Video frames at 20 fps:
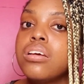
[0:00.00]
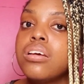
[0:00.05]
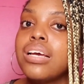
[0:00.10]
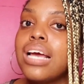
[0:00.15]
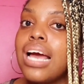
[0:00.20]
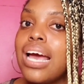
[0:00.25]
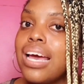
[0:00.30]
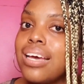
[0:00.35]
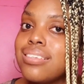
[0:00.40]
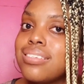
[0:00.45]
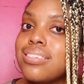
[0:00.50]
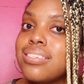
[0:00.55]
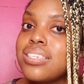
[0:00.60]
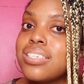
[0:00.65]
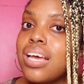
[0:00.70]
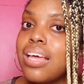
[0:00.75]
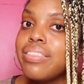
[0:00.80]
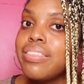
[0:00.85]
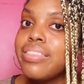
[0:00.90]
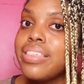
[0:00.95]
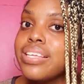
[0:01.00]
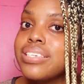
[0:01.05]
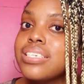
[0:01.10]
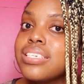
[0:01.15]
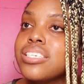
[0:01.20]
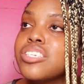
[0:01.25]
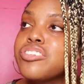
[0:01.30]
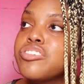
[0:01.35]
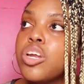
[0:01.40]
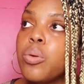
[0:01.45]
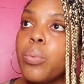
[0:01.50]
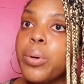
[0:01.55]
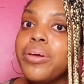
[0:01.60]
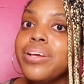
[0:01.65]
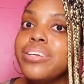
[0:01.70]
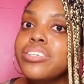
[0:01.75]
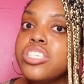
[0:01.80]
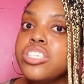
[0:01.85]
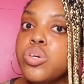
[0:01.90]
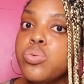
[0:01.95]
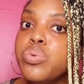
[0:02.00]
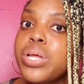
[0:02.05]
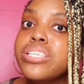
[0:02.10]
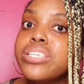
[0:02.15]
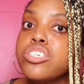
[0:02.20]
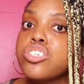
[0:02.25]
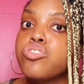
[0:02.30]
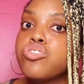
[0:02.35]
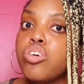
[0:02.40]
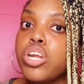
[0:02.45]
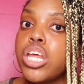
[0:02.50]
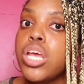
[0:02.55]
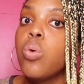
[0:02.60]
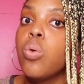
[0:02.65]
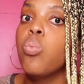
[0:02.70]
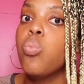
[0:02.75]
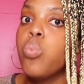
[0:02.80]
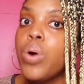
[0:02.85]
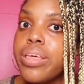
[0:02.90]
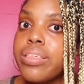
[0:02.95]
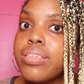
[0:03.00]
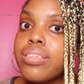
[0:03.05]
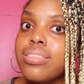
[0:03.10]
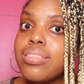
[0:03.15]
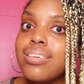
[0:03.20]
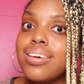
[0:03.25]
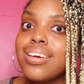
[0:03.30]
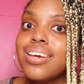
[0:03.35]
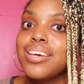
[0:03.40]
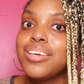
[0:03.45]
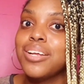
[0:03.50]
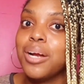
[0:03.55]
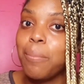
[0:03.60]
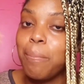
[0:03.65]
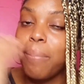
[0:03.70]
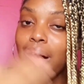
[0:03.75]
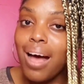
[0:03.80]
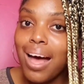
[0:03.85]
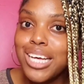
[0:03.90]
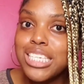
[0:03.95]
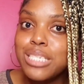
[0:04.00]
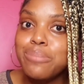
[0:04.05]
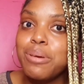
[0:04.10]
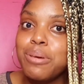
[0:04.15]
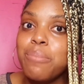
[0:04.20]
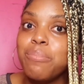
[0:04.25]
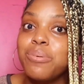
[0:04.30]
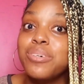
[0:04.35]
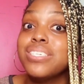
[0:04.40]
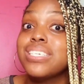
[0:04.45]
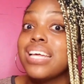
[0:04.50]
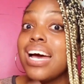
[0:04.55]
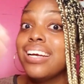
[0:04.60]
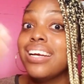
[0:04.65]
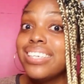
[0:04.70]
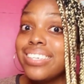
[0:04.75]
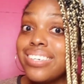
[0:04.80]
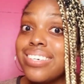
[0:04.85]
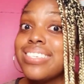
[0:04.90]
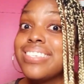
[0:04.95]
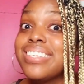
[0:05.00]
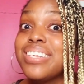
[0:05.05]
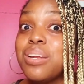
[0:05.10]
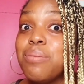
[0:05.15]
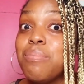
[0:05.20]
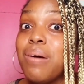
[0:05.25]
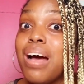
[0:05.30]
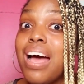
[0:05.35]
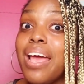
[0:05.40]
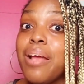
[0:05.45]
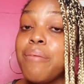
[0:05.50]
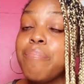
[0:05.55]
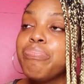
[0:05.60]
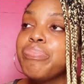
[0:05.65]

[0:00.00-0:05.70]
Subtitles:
Guys, this is literally what you need to study with: your past papers and your syllabi.